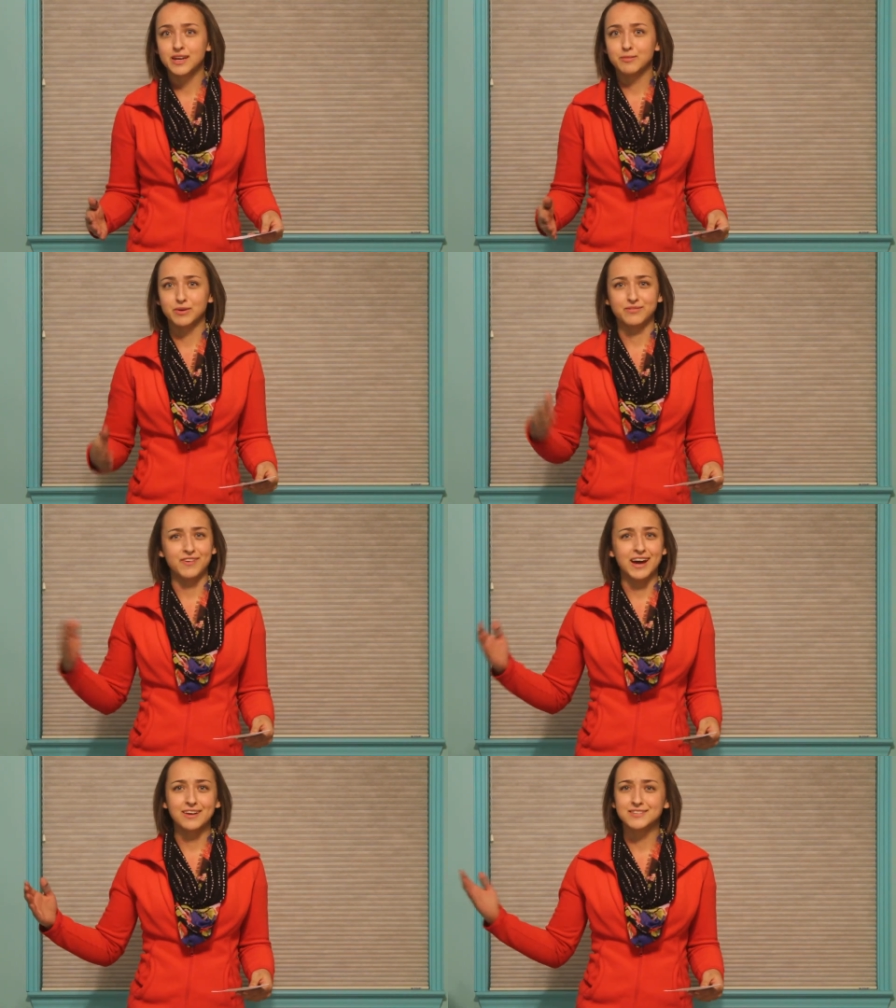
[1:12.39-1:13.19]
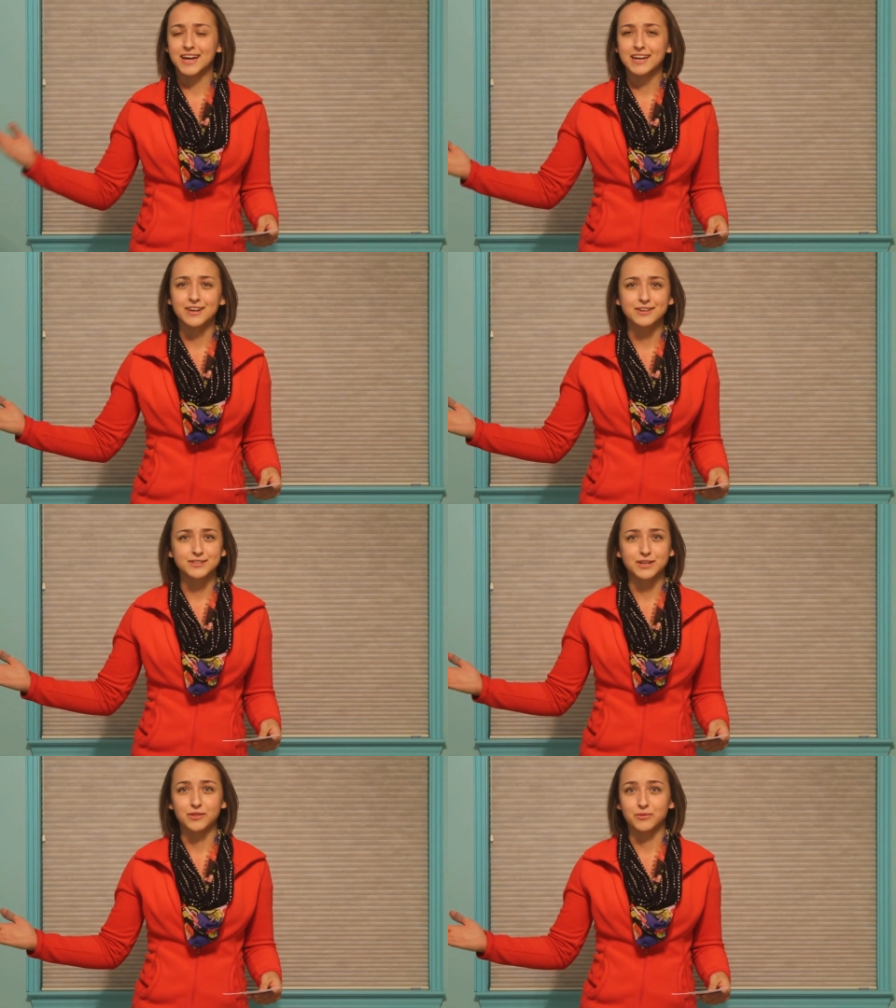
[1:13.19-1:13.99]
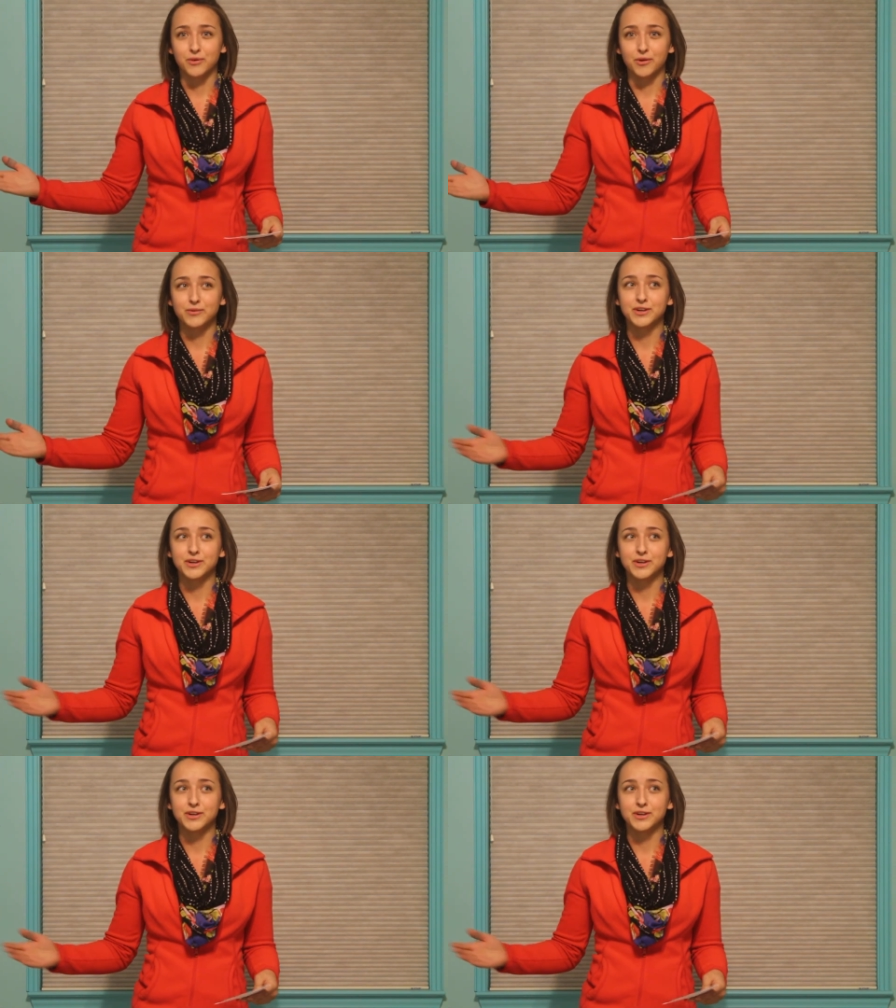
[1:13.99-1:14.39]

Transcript: but 5, 10 years down the road,